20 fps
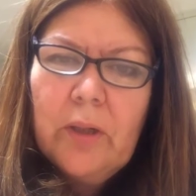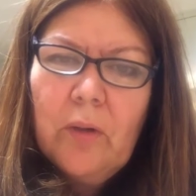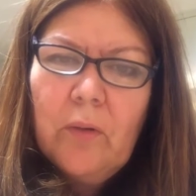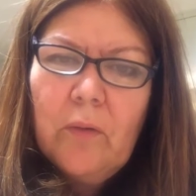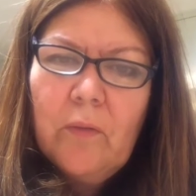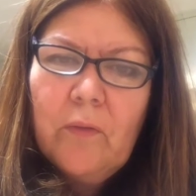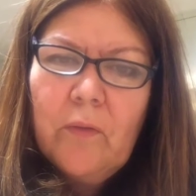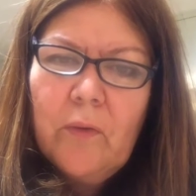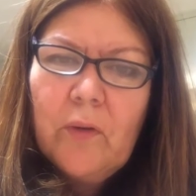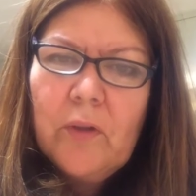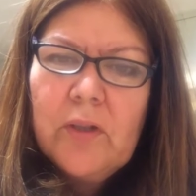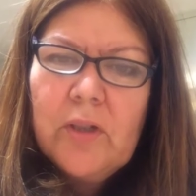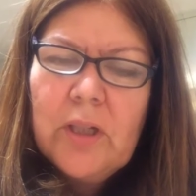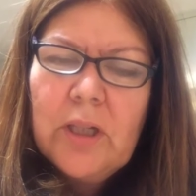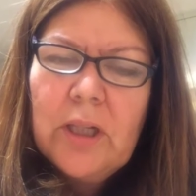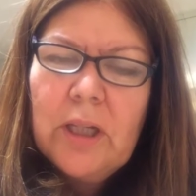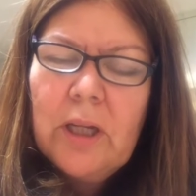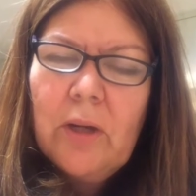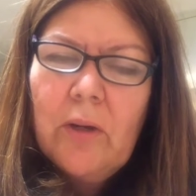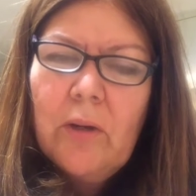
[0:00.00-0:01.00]
her first
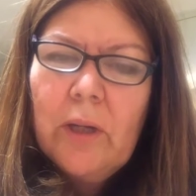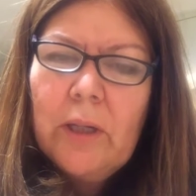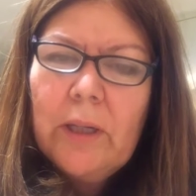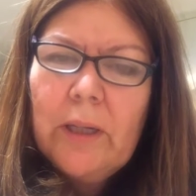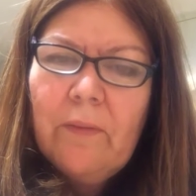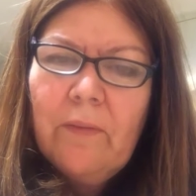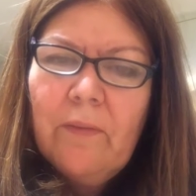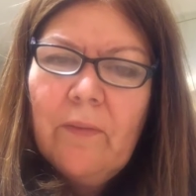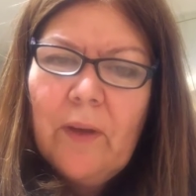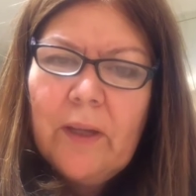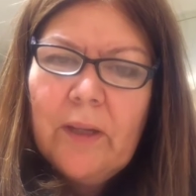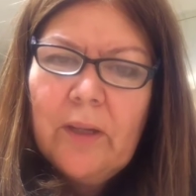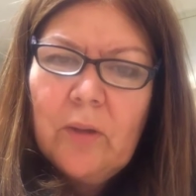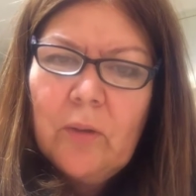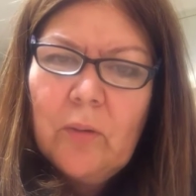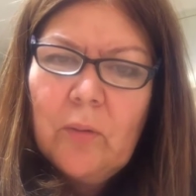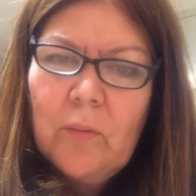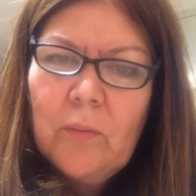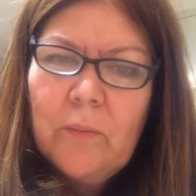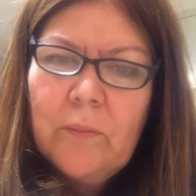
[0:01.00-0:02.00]
year at
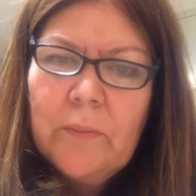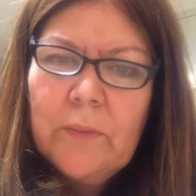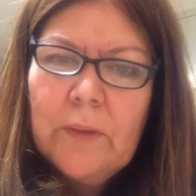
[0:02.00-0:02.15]
FIU.